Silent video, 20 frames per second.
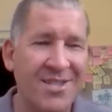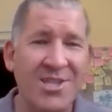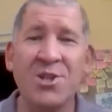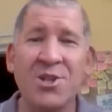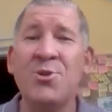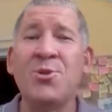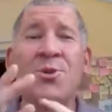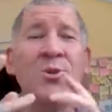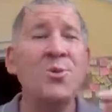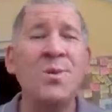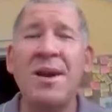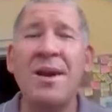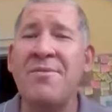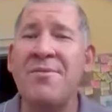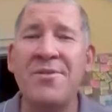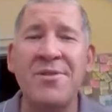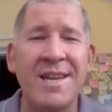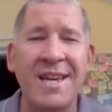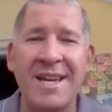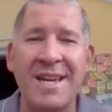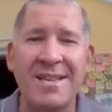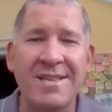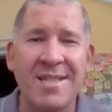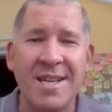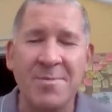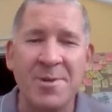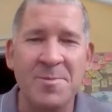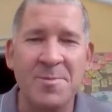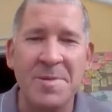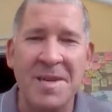to whoever it is
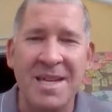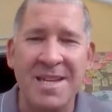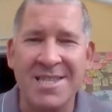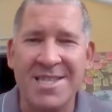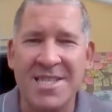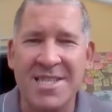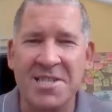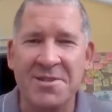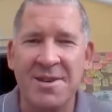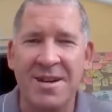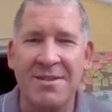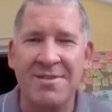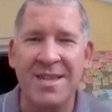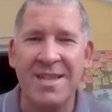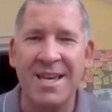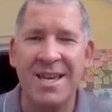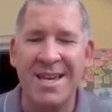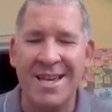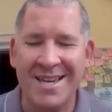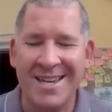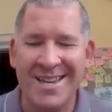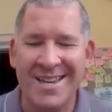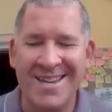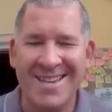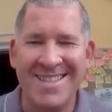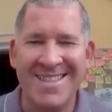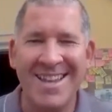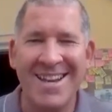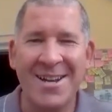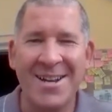I'm speaking to out there
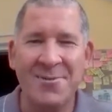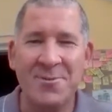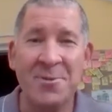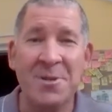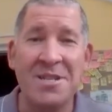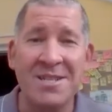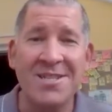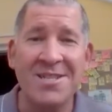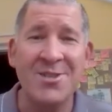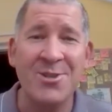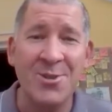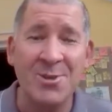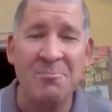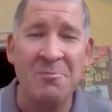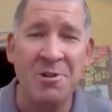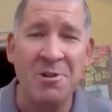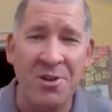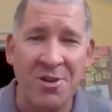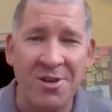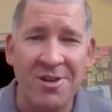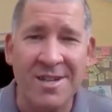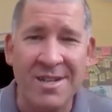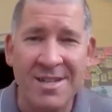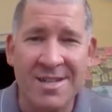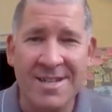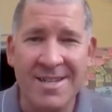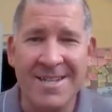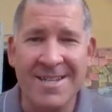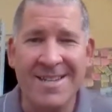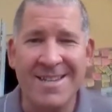that I will do more
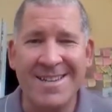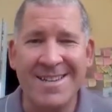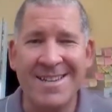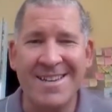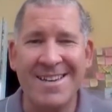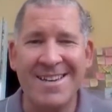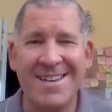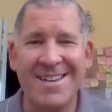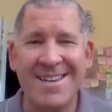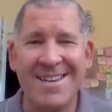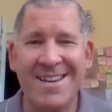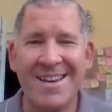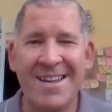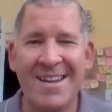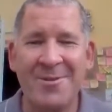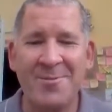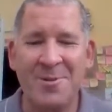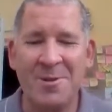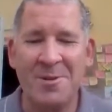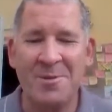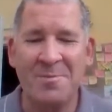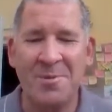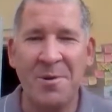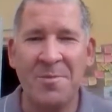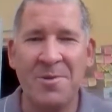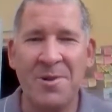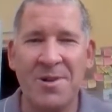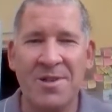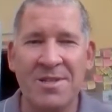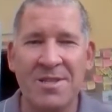and I will
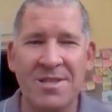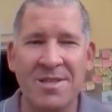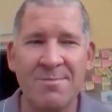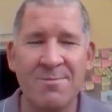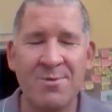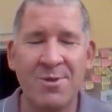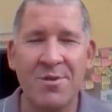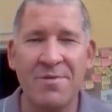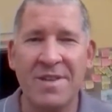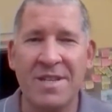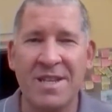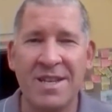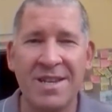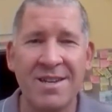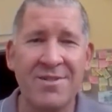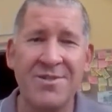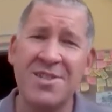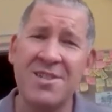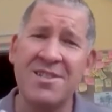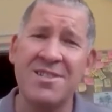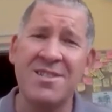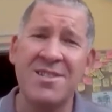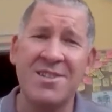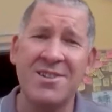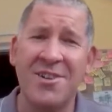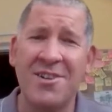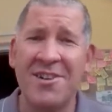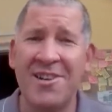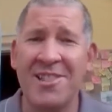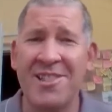pop on some more videos because I've
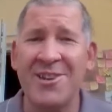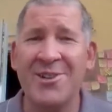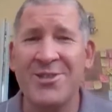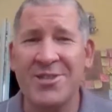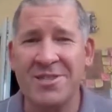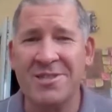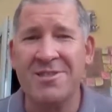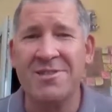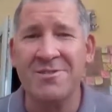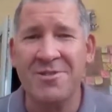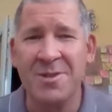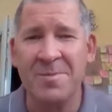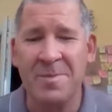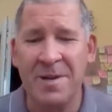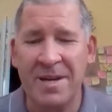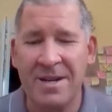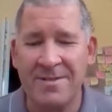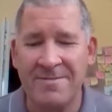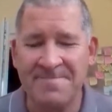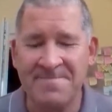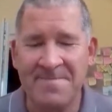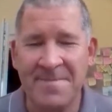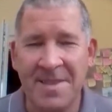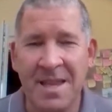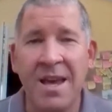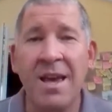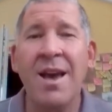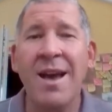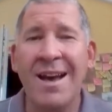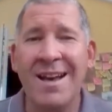got a lot to talk about
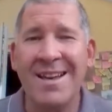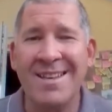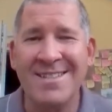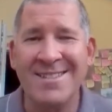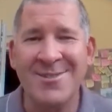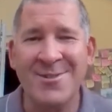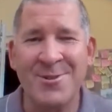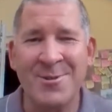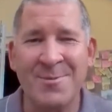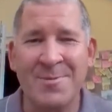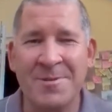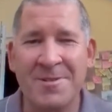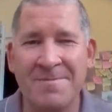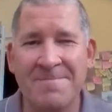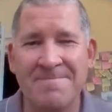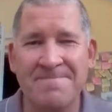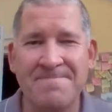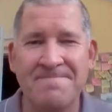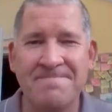as normal.